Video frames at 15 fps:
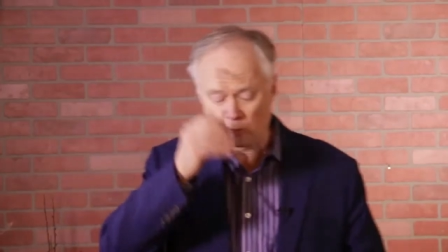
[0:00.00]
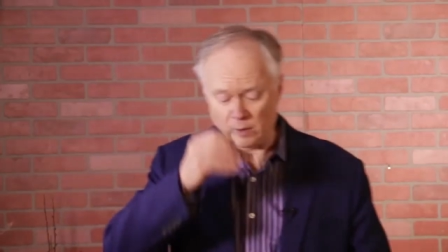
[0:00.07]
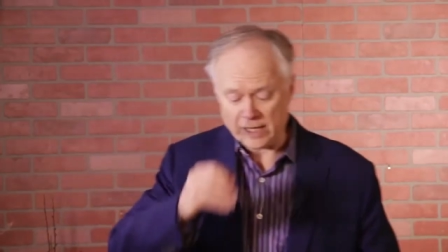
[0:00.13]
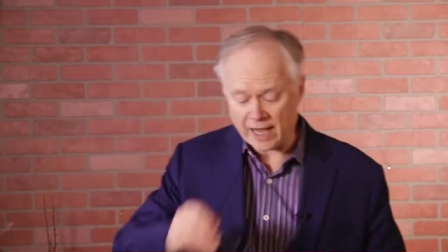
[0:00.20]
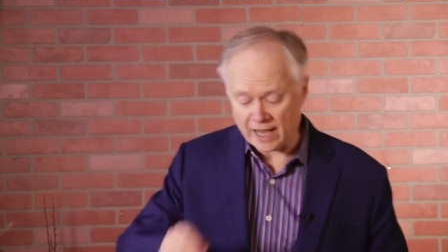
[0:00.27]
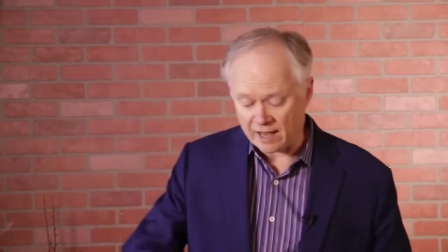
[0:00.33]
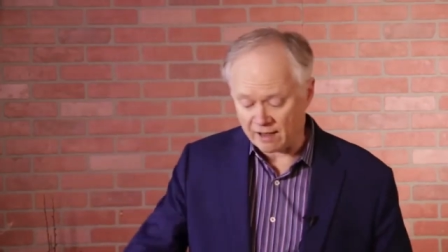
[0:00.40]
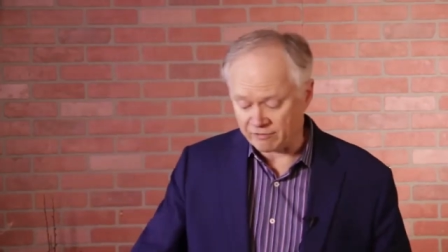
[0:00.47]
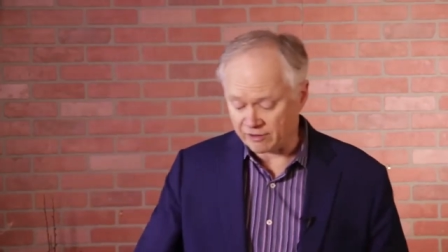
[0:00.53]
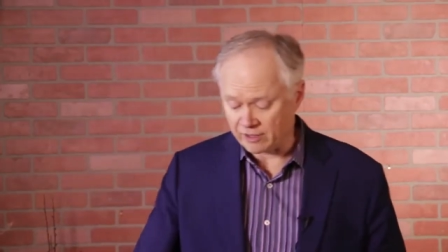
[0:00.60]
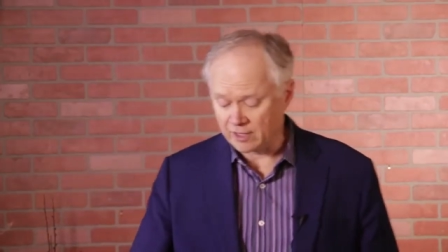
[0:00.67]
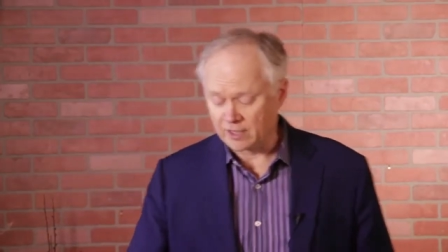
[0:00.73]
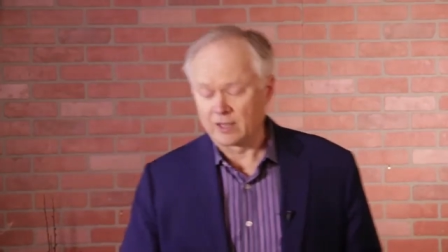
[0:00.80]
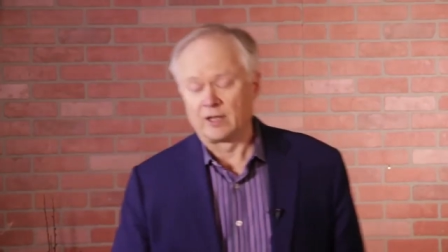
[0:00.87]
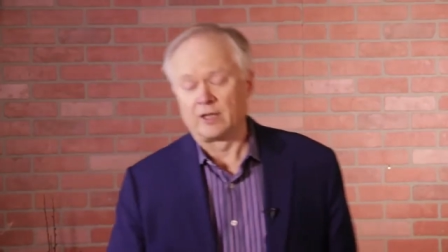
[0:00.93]
We have
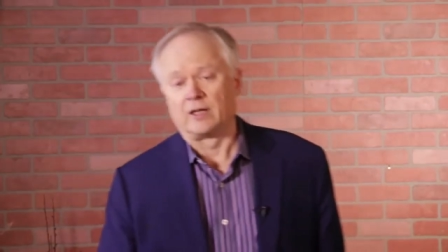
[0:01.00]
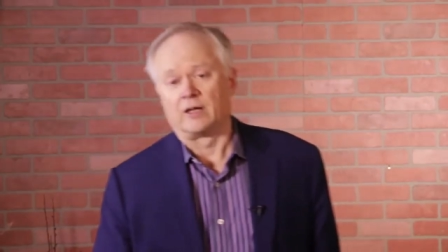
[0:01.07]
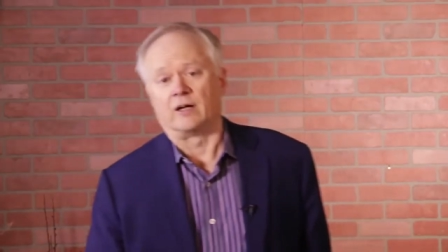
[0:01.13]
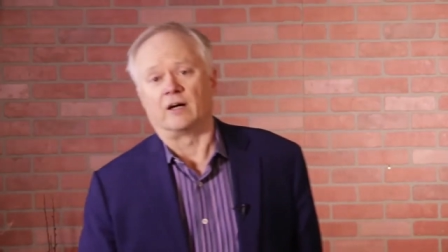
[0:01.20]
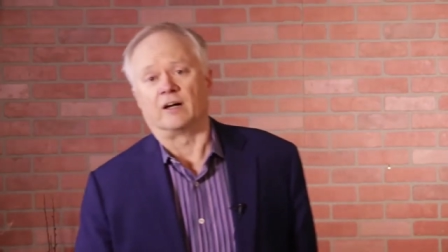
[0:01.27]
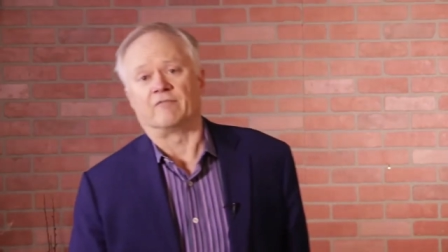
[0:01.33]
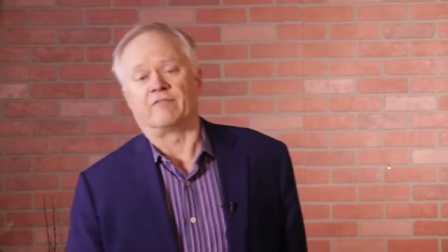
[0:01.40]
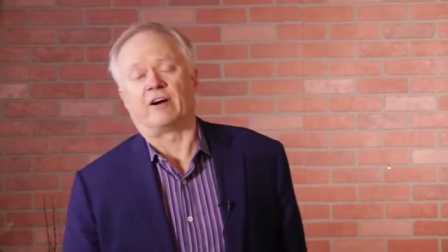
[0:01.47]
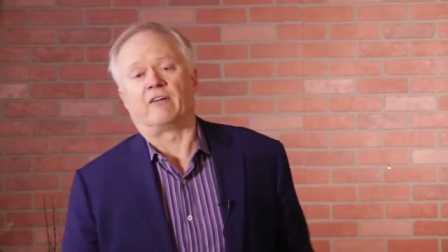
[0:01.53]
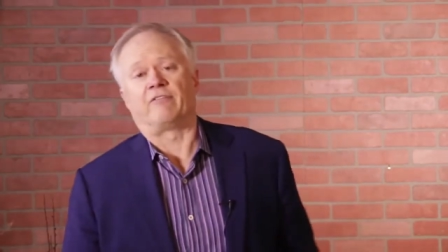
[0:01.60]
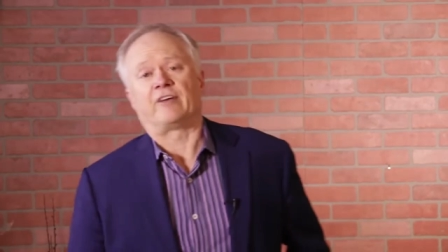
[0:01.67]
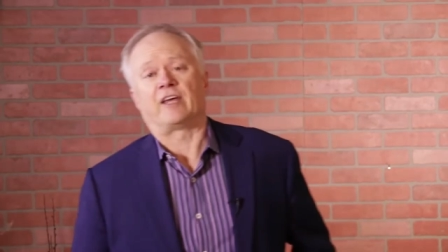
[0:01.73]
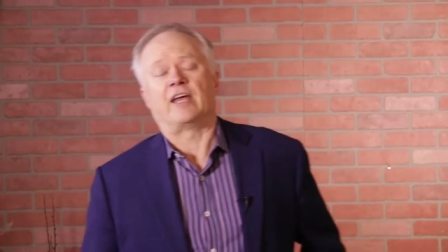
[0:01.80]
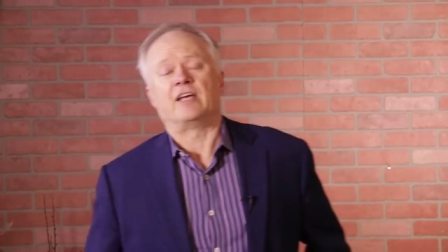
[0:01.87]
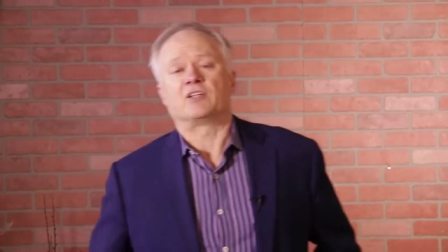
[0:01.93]

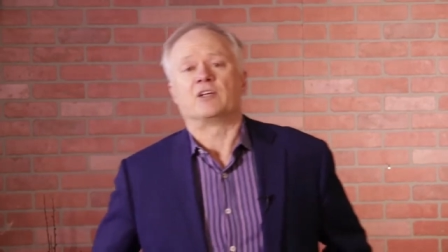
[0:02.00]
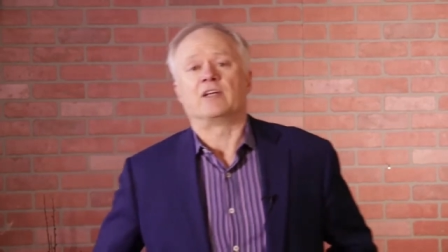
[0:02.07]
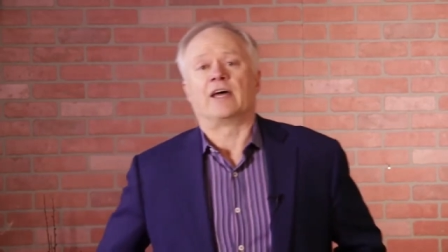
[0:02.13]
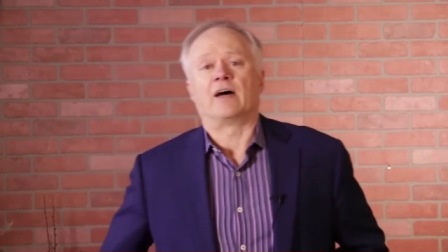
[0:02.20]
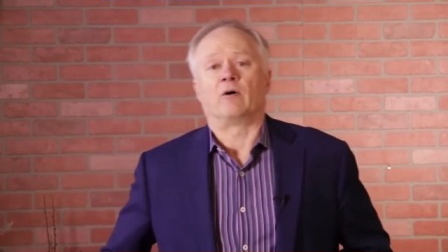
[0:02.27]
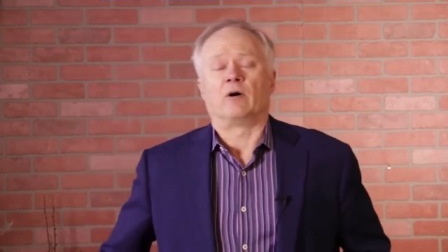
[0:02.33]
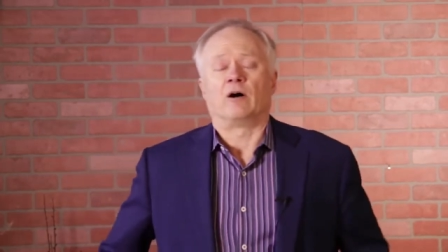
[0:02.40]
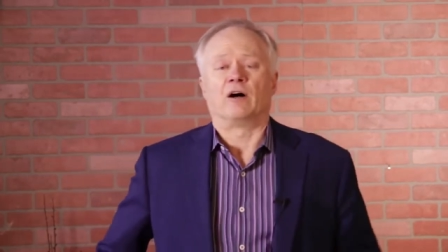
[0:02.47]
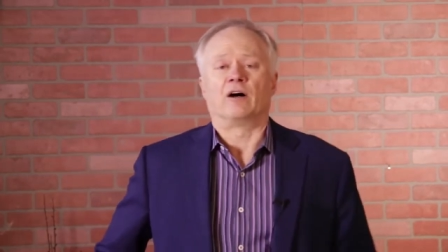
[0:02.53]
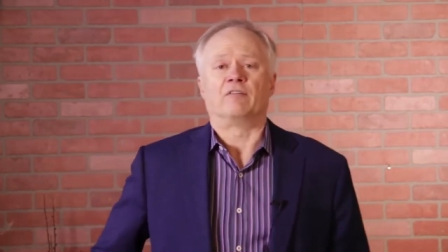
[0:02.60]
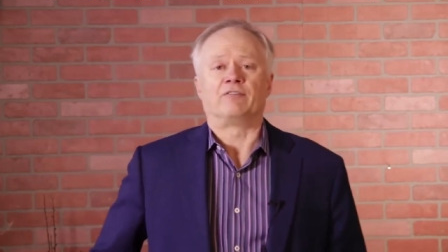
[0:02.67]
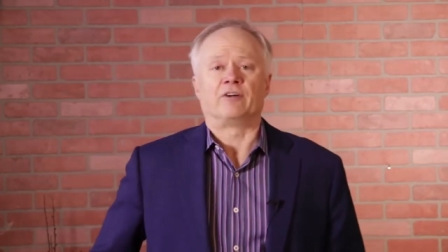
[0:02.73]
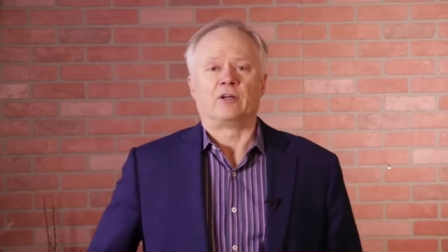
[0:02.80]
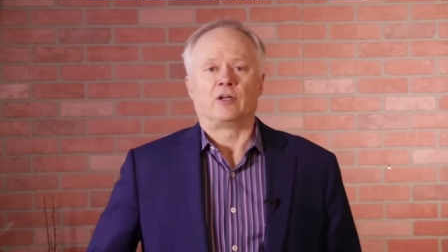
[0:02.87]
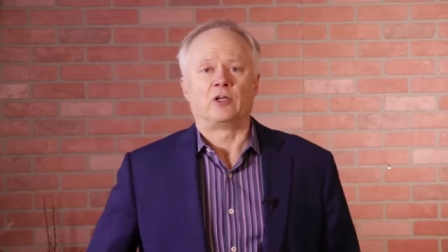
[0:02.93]
verification now
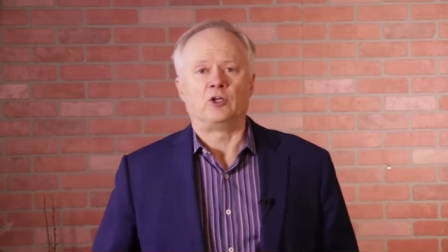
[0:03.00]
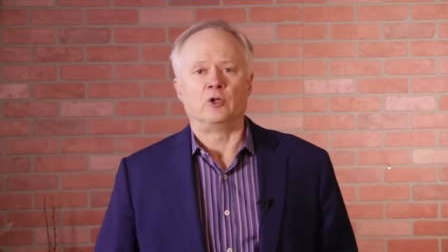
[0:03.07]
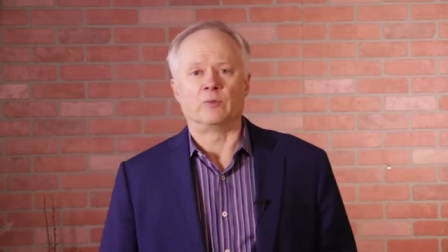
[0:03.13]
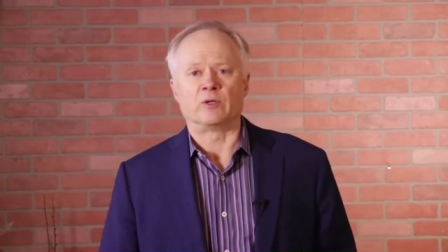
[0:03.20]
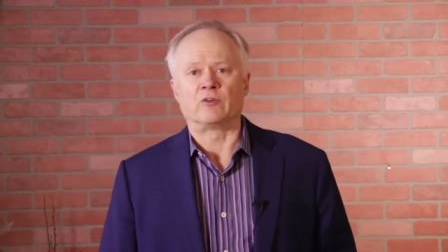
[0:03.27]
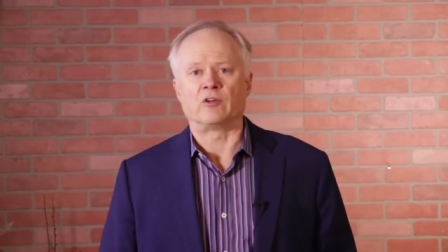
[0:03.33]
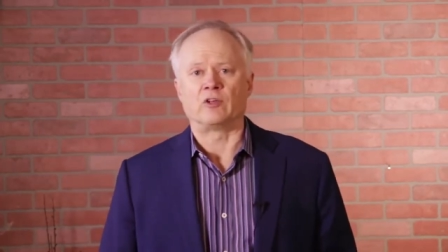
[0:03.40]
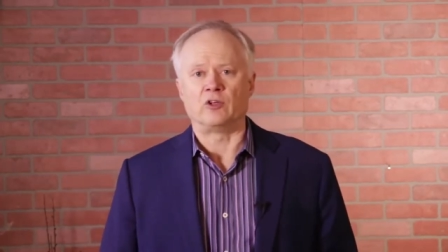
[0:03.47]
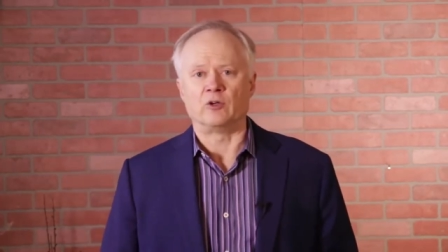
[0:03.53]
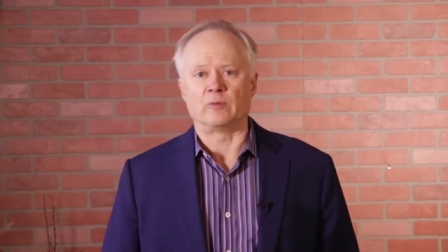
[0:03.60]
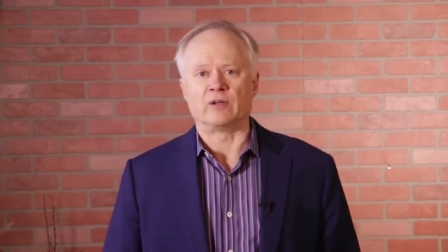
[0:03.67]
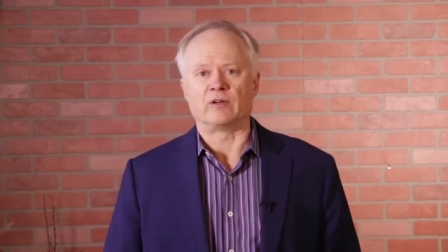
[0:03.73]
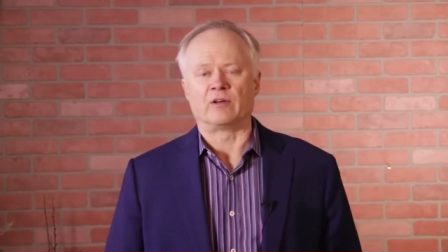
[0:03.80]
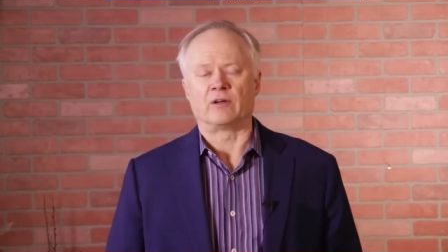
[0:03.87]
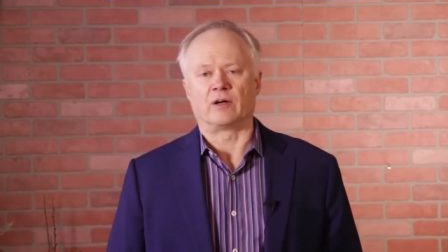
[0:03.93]
of
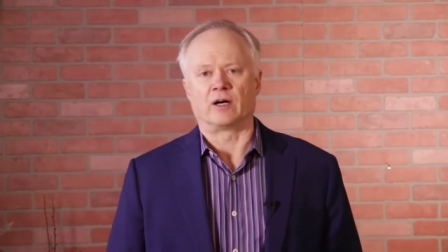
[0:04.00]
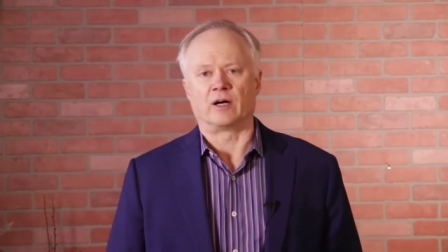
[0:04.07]
human-to-human